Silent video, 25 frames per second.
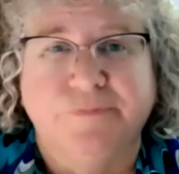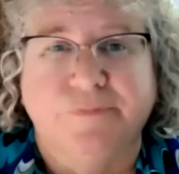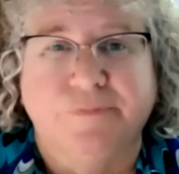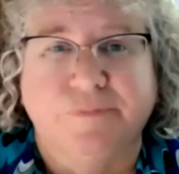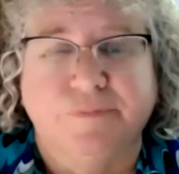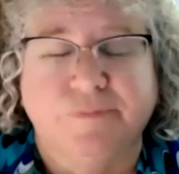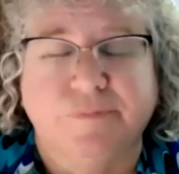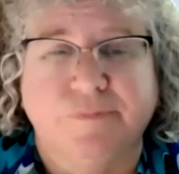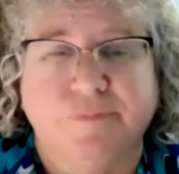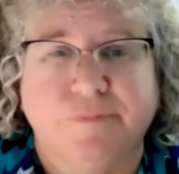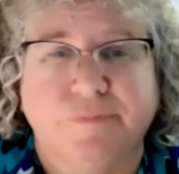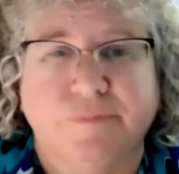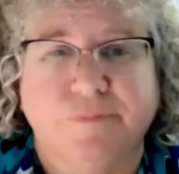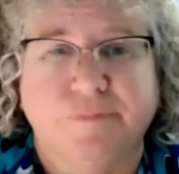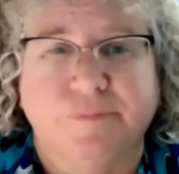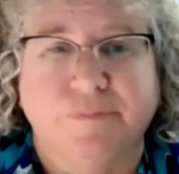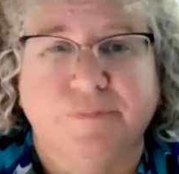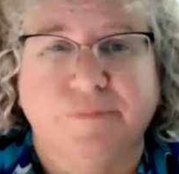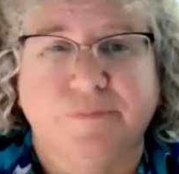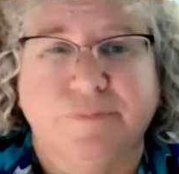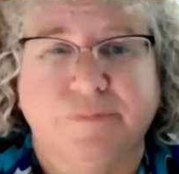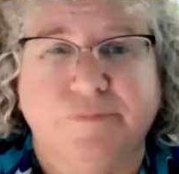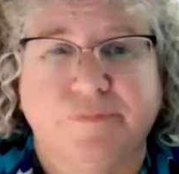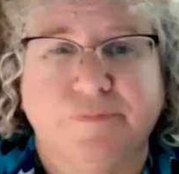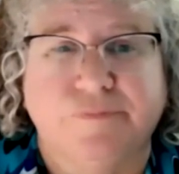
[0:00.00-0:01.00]
Right.
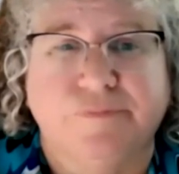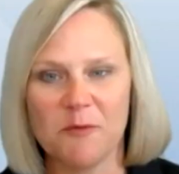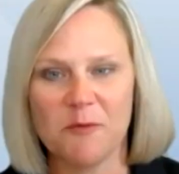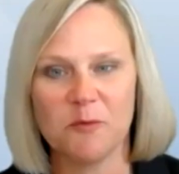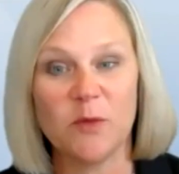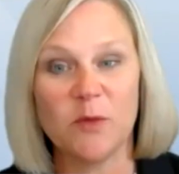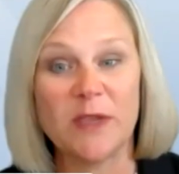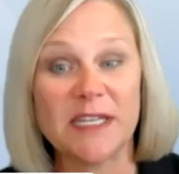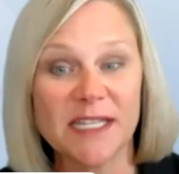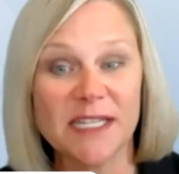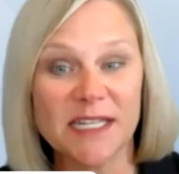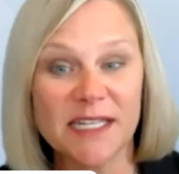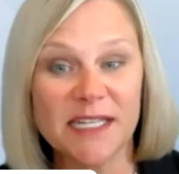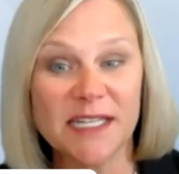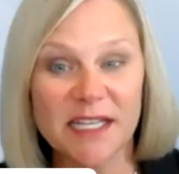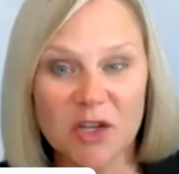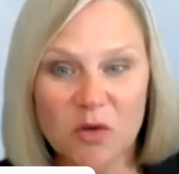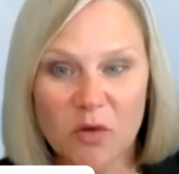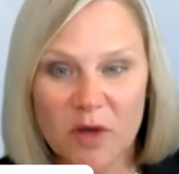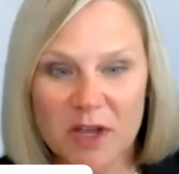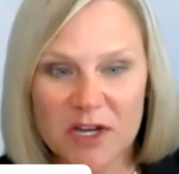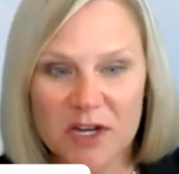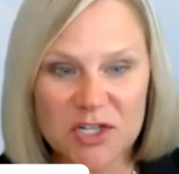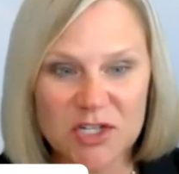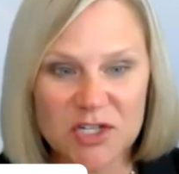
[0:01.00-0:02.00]
Love that. We did get a
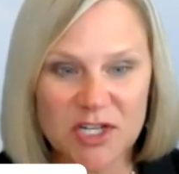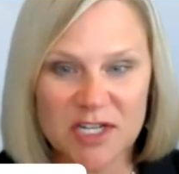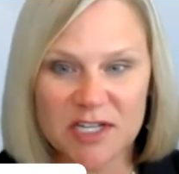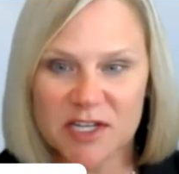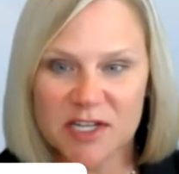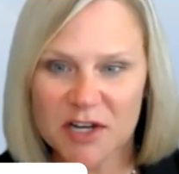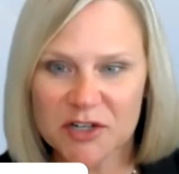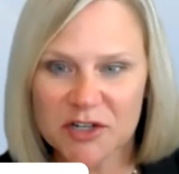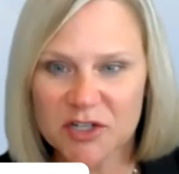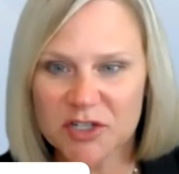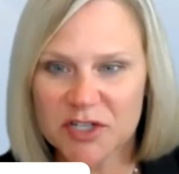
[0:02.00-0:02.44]
question, Dr.